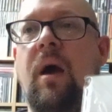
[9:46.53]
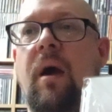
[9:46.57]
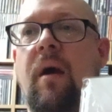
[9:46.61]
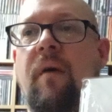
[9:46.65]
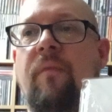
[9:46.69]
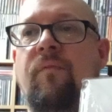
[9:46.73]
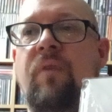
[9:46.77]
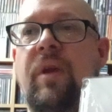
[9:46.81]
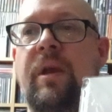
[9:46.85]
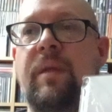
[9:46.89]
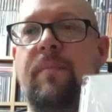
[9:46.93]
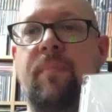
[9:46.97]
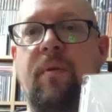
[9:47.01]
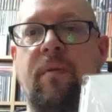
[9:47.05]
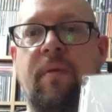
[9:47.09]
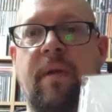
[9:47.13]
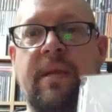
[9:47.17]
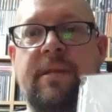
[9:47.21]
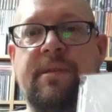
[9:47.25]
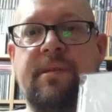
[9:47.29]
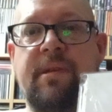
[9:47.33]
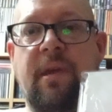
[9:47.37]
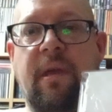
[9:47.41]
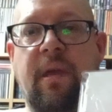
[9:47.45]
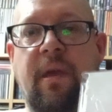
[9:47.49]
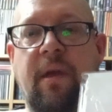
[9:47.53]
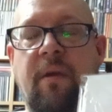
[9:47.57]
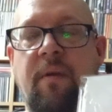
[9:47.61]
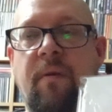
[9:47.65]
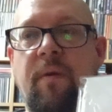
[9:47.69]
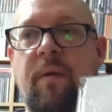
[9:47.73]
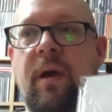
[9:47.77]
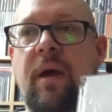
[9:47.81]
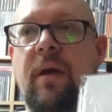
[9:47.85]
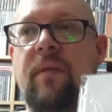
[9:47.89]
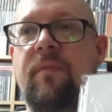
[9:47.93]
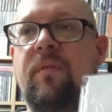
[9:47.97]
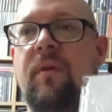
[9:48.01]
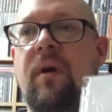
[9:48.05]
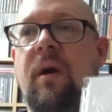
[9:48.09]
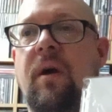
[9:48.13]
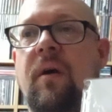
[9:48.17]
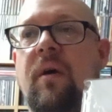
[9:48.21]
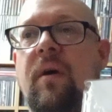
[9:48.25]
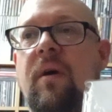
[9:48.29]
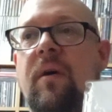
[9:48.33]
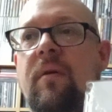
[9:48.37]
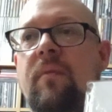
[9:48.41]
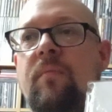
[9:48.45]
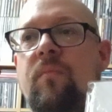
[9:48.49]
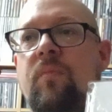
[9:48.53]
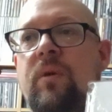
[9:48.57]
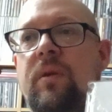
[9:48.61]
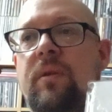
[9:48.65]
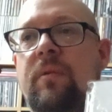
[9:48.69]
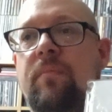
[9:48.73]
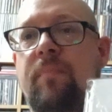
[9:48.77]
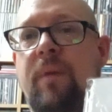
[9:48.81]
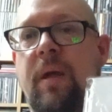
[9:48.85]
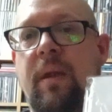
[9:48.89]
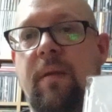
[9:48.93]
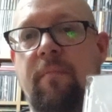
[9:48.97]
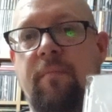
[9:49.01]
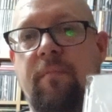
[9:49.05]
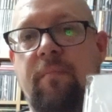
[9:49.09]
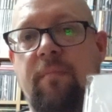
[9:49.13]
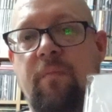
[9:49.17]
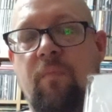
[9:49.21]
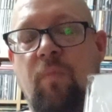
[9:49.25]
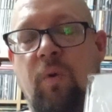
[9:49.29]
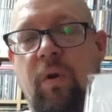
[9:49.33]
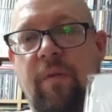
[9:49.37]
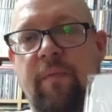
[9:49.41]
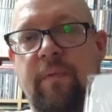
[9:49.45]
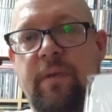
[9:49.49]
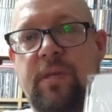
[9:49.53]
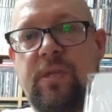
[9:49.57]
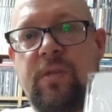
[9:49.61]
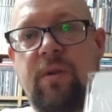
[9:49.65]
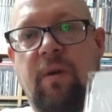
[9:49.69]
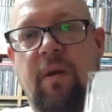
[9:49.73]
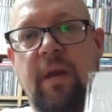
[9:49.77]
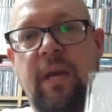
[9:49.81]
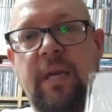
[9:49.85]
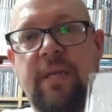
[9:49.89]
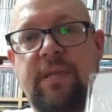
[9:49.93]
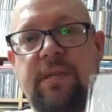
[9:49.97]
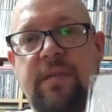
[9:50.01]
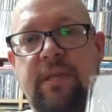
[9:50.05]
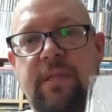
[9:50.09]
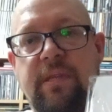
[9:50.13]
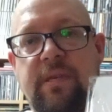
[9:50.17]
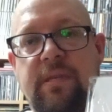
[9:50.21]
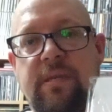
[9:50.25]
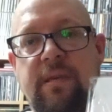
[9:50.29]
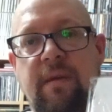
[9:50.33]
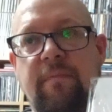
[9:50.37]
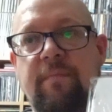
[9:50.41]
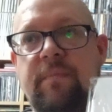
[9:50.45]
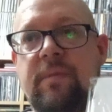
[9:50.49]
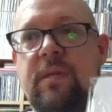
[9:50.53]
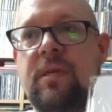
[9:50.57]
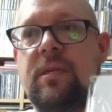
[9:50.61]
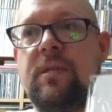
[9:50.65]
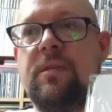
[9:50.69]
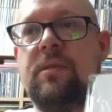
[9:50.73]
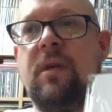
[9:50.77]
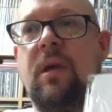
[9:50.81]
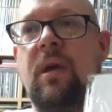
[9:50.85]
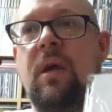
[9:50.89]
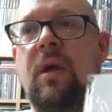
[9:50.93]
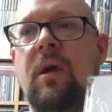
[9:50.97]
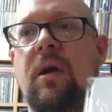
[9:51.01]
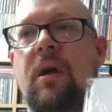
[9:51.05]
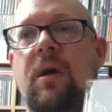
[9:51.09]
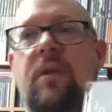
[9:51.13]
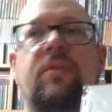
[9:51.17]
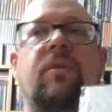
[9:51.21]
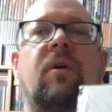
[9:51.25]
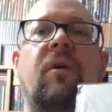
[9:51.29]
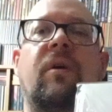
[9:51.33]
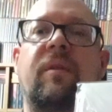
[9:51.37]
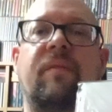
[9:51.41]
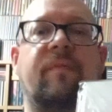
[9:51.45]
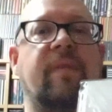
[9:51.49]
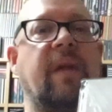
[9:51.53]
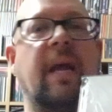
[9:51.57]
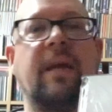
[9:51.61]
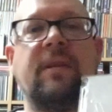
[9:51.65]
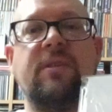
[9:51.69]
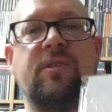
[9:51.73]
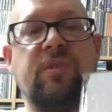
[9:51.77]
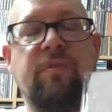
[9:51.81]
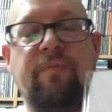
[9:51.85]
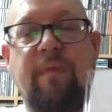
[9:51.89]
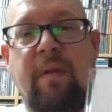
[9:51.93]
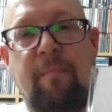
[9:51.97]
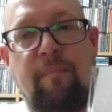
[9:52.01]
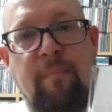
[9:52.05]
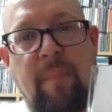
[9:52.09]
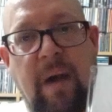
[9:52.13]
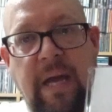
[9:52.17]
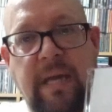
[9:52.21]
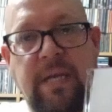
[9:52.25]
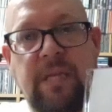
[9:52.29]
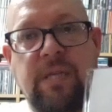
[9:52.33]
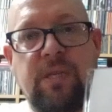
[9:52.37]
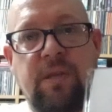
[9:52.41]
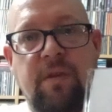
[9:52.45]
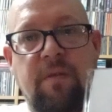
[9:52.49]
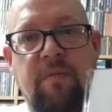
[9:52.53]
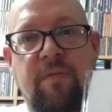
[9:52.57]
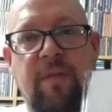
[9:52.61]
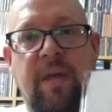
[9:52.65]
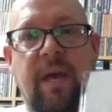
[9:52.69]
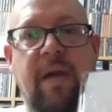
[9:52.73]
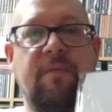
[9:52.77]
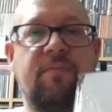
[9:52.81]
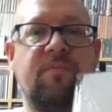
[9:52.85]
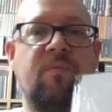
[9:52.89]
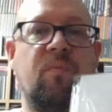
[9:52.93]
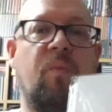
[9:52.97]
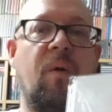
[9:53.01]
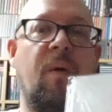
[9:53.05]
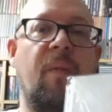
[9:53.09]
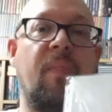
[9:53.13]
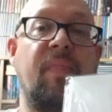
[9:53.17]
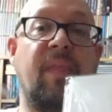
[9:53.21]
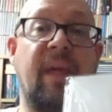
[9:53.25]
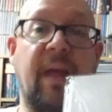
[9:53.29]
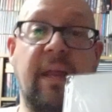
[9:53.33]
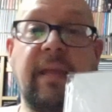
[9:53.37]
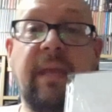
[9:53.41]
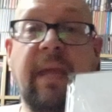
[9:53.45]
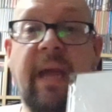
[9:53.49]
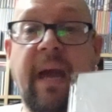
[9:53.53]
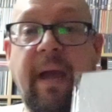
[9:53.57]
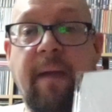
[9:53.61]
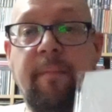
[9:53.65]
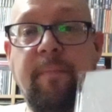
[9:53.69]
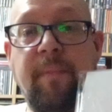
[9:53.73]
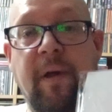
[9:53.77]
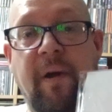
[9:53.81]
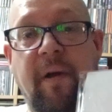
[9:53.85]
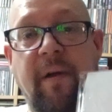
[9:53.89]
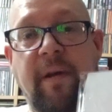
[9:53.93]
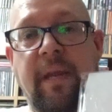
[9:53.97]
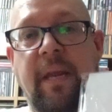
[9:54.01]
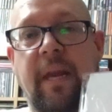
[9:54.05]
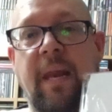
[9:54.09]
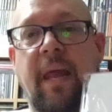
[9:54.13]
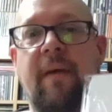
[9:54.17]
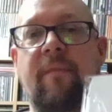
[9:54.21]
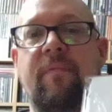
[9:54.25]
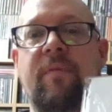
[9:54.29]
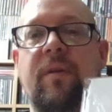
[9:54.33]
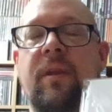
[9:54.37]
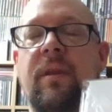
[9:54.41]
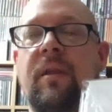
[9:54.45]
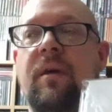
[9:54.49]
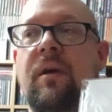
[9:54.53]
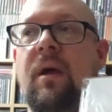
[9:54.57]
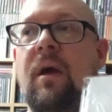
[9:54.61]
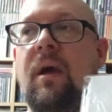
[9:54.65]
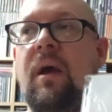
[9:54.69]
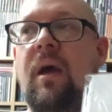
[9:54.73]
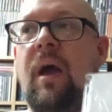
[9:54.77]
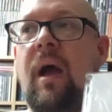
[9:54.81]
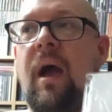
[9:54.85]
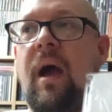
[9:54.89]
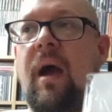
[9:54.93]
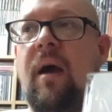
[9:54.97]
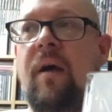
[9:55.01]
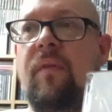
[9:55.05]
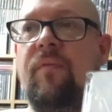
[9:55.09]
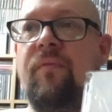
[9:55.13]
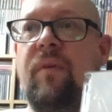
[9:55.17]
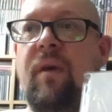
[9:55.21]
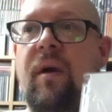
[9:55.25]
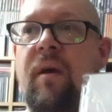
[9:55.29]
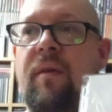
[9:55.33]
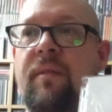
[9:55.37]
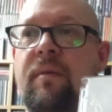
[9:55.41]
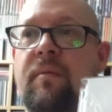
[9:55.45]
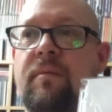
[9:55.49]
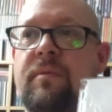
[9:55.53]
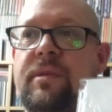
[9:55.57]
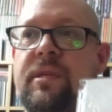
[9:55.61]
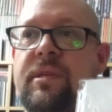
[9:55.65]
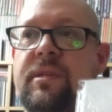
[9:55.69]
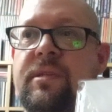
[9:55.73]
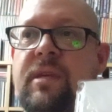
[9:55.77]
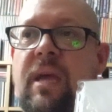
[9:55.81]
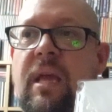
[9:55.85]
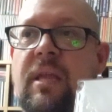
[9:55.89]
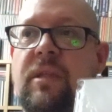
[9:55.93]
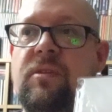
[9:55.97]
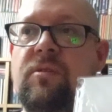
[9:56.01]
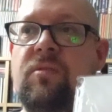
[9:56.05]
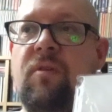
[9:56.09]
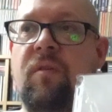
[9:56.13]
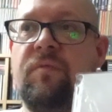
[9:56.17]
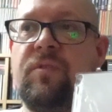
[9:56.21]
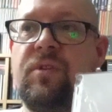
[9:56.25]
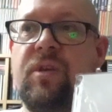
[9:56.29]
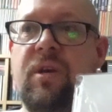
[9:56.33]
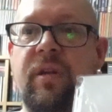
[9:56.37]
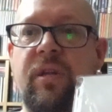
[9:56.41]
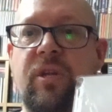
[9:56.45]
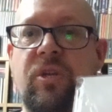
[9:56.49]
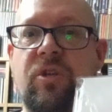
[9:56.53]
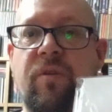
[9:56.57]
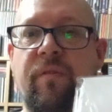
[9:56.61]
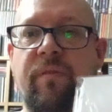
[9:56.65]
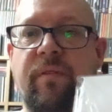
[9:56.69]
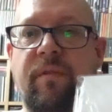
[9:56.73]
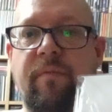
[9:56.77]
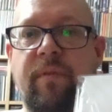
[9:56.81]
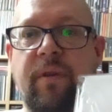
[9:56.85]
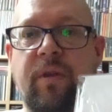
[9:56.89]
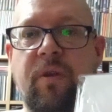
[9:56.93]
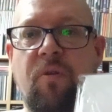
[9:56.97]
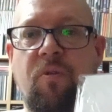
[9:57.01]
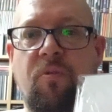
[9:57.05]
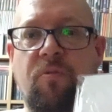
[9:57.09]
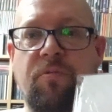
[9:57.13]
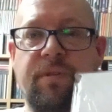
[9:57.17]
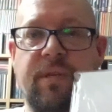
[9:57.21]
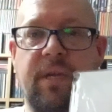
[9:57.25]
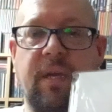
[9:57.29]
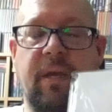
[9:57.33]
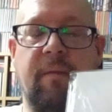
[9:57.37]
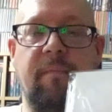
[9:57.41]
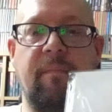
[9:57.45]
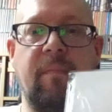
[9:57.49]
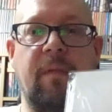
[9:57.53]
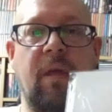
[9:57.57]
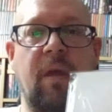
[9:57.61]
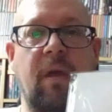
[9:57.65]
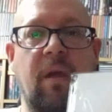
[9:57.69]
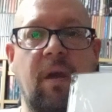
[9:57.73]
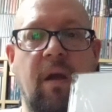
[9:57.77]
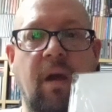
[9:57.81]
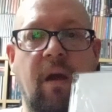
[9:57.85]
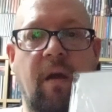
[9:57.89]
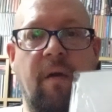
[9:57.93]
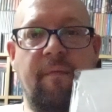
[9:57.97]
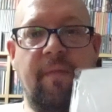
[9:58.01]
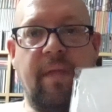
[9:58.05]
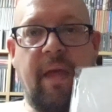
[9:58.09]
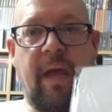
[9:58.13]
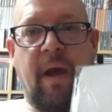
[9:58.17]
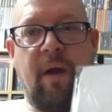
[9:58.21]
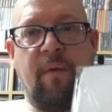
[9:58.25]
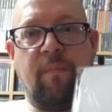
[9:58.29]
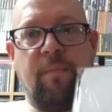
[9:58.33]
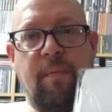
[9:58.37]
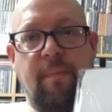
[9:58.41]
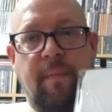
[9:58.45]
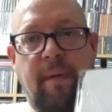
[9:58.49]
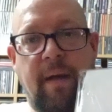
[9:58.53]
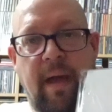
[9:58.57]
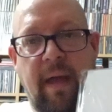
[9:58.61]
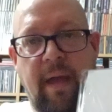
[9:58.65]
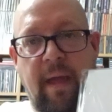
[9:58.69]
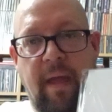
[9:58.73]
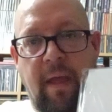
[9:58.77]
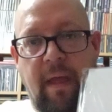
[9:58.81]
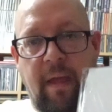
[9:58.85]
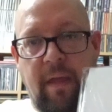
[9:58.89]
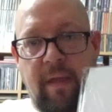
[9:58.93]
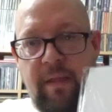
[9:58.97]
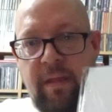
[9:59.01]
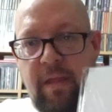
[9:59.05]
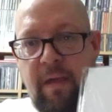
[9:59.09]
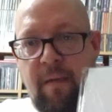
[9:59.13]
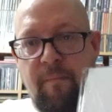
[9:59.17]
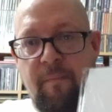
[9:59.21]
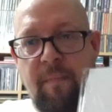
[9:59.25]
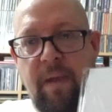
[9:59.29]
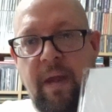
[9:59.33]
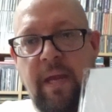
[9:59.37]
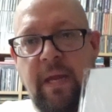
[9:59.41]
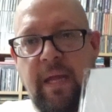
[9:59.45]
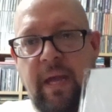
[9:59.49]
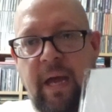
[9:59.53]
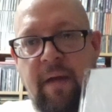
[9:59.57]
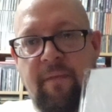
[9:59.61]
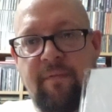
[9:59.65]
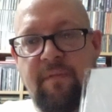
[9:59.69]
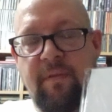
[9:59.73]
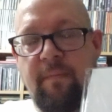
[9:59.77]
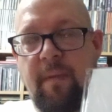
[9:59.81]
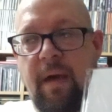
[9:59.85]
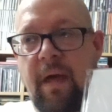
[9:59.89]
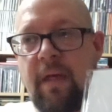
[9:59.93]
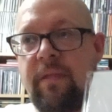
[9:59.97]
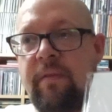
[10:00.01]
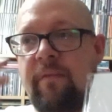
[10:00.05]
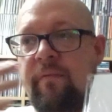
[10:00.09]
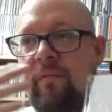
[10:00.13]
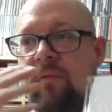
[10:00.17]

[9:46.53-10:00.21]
Freddie Beretti, who had been one of his stylists in the 70s, had died of cancer in May 2001. Then came 9/11. And there was a sense of, certainly during the recording of the album, in the immediate aftermath of